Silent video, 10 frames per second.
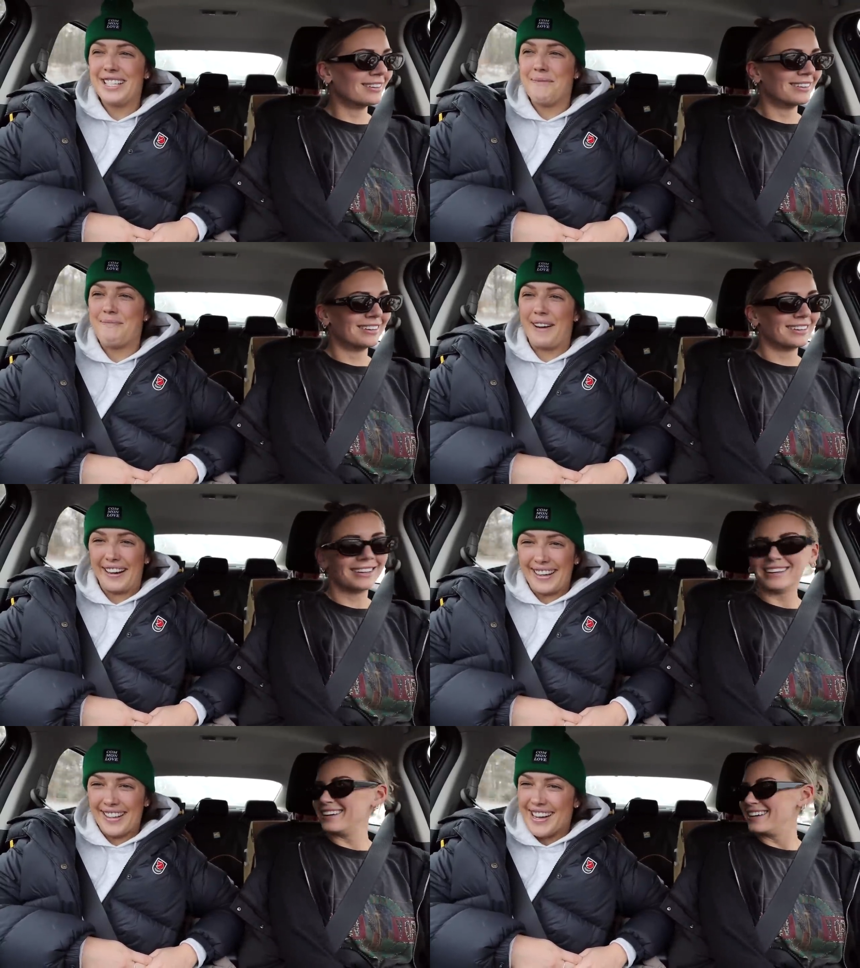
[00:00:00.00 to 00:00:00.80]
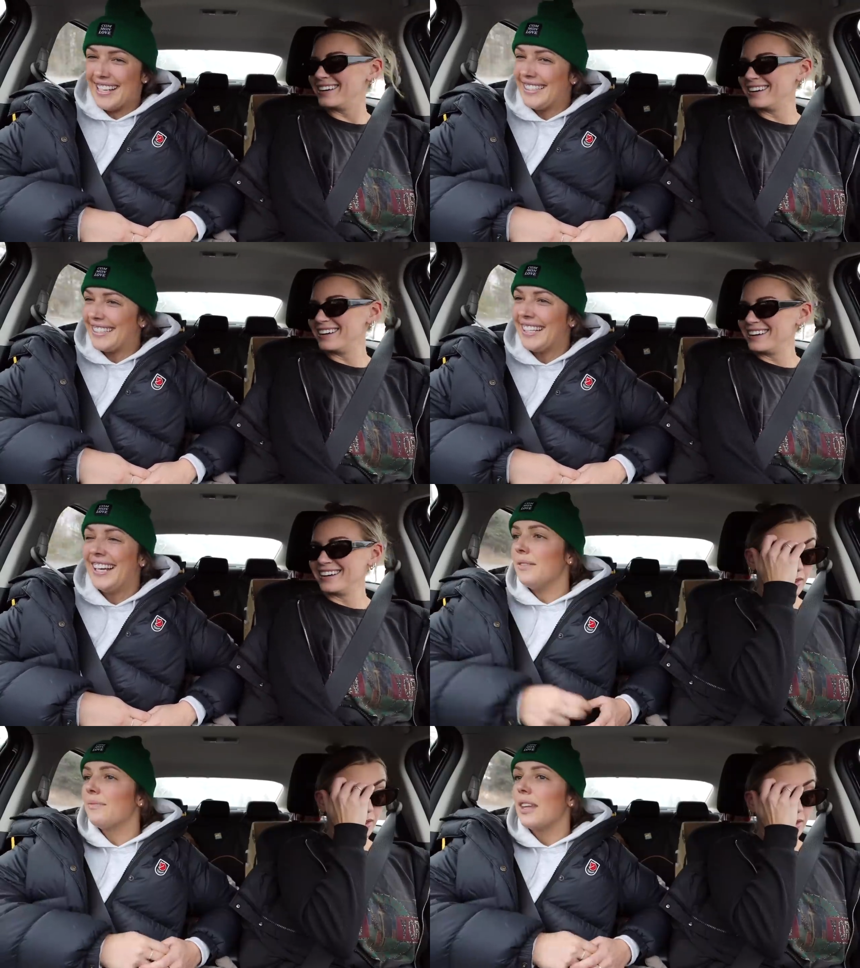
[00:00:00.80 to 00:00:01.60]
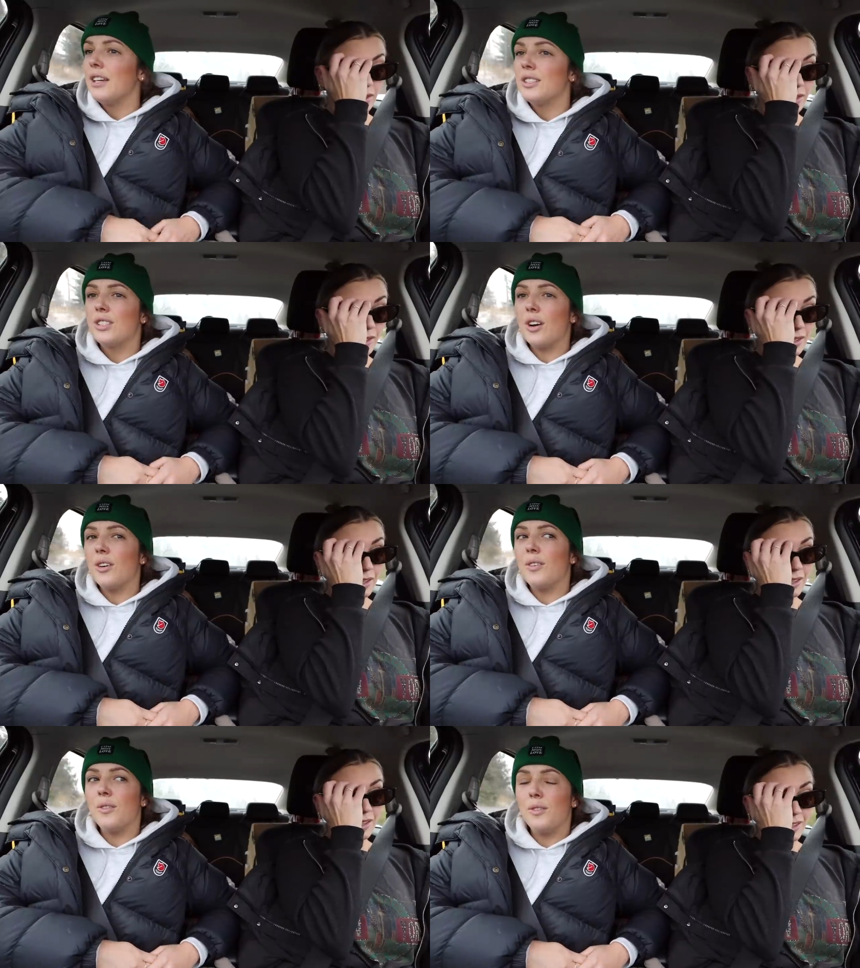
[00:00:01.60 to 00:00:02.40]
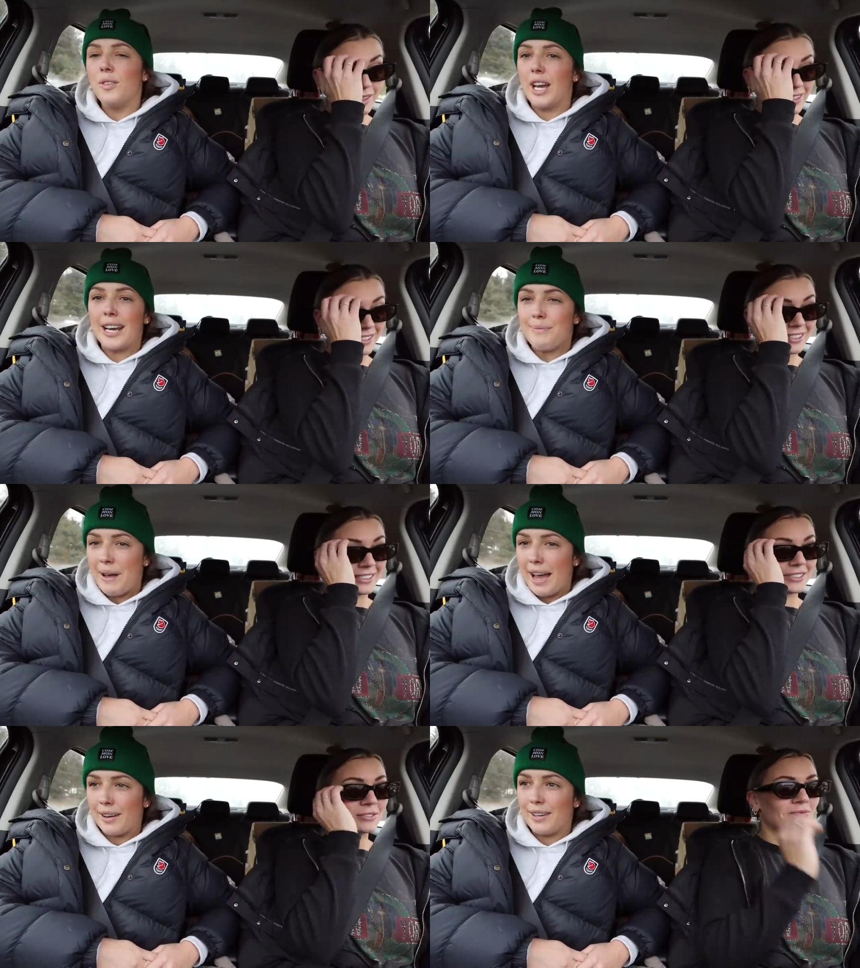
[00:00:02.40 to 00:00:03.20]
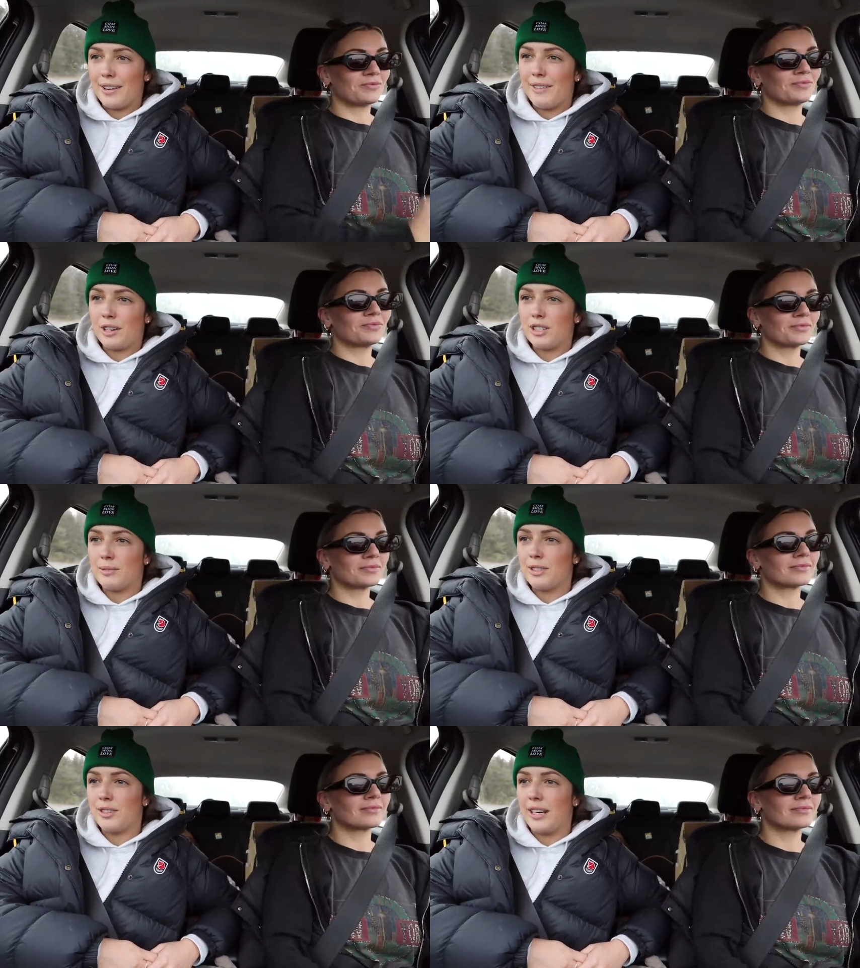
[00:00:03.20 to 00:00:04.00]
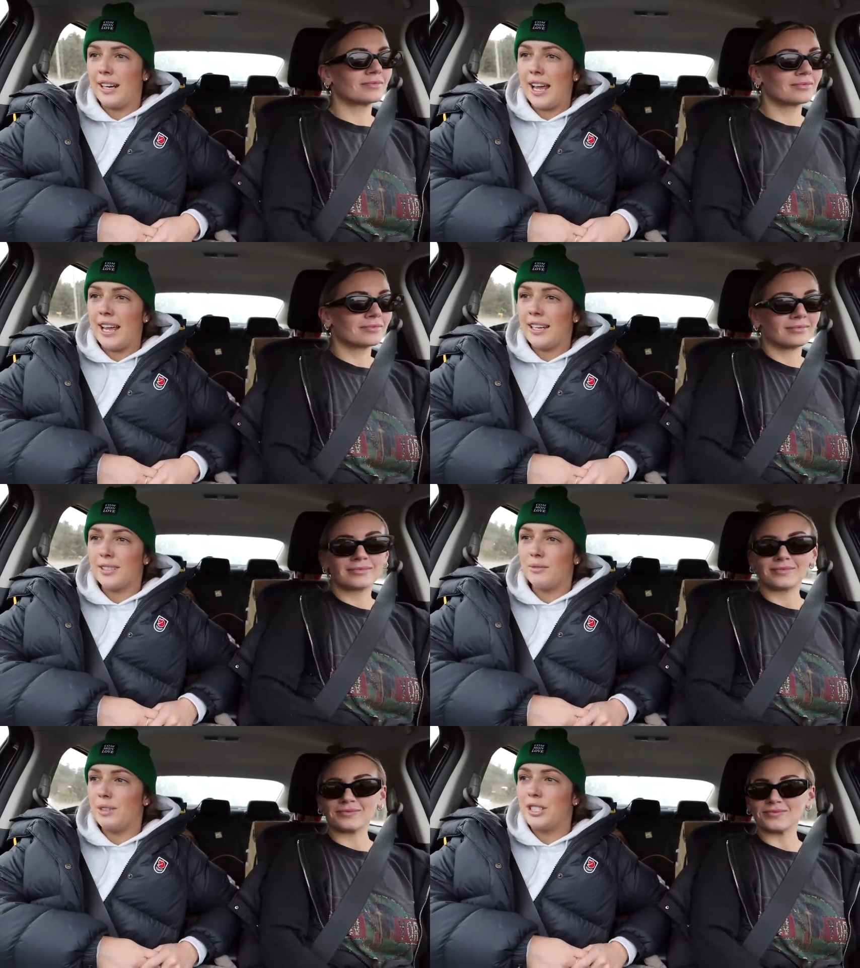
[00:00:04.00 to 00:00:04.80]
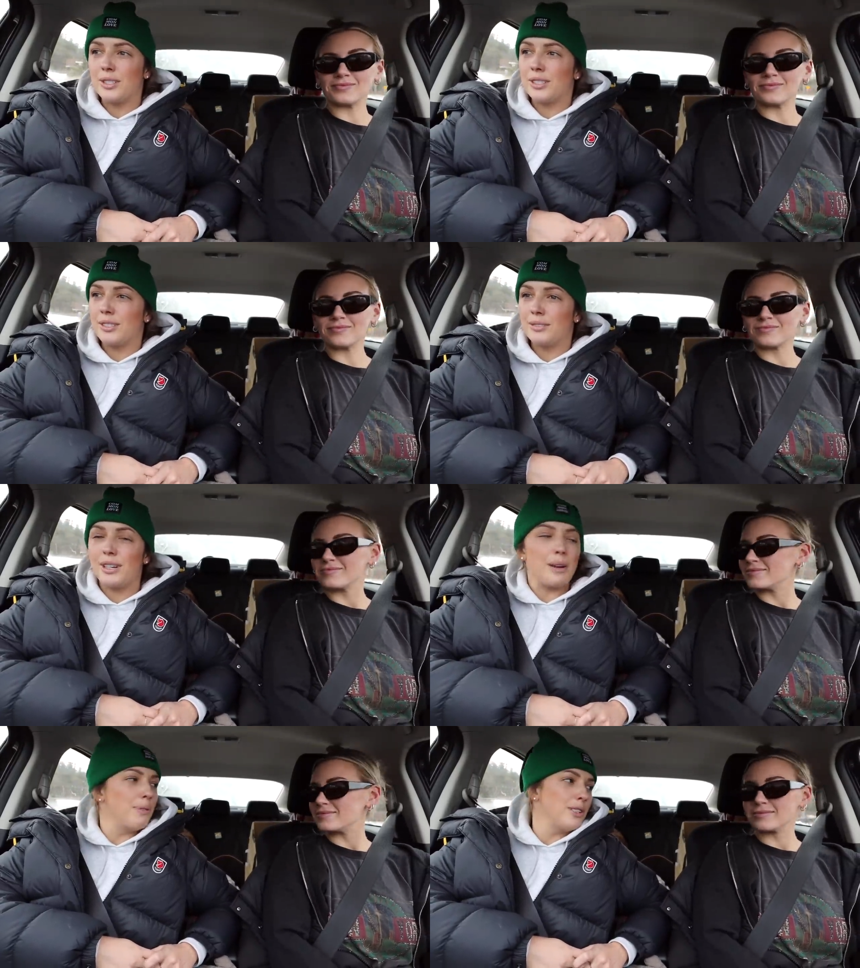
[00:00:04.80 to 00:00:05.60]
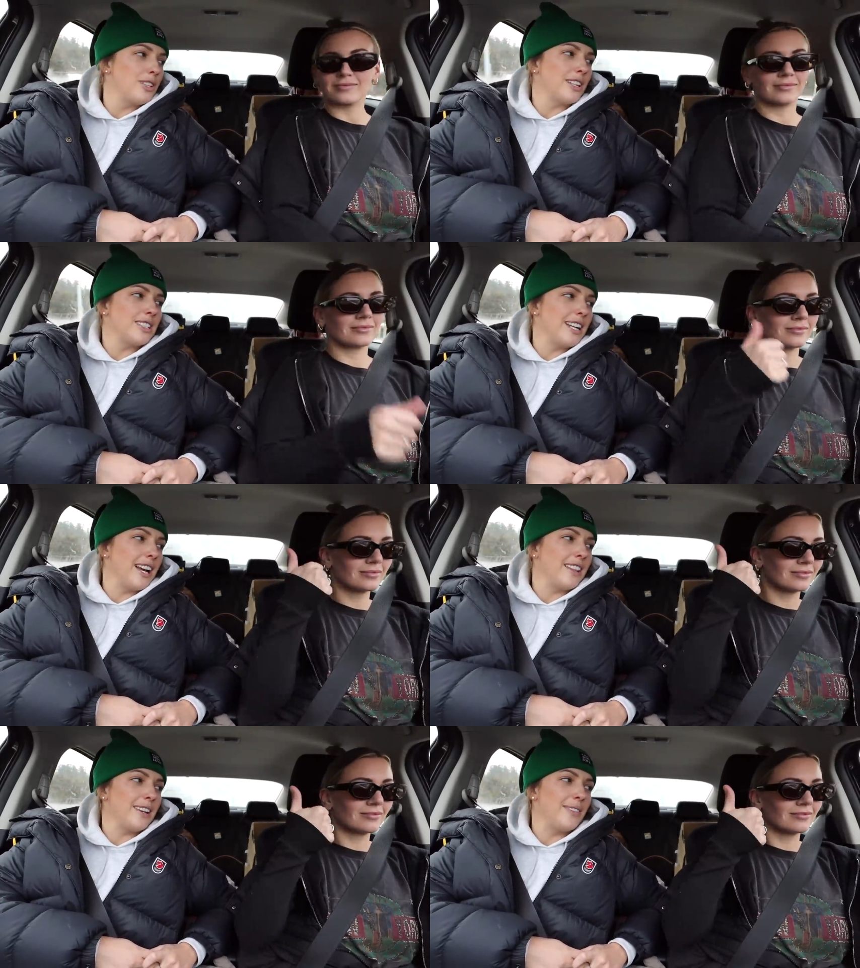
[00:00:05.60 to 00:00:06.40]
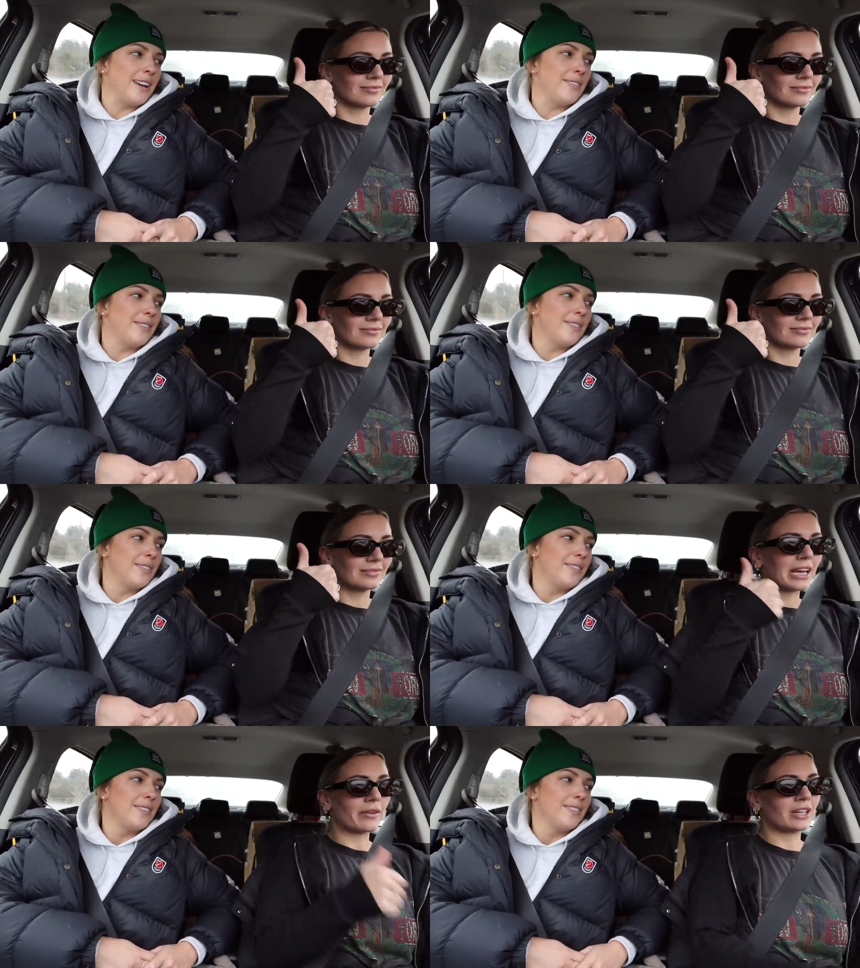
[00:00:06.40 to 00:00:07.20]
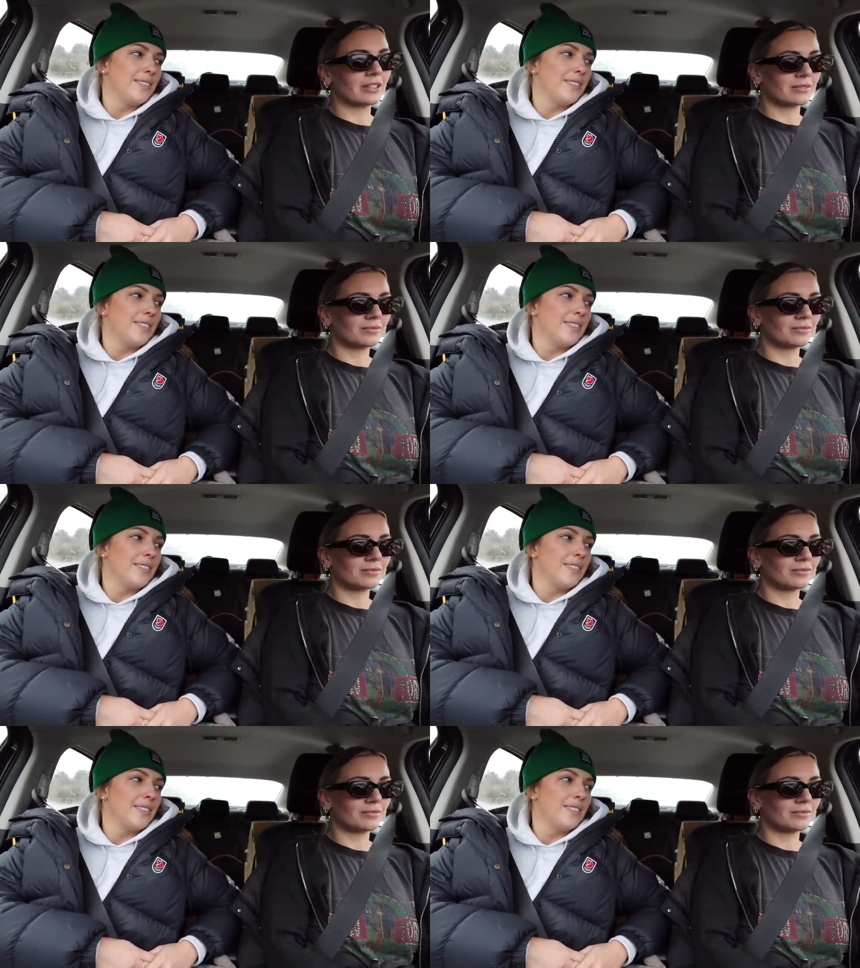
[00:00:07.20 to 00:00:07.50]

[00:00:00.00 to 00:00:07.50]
Speaker 1: some parking lots. So we gotta get back. We gotta find a Christmas tree, and we gotta pull the trigger today, I think, babe. Yeah, we do.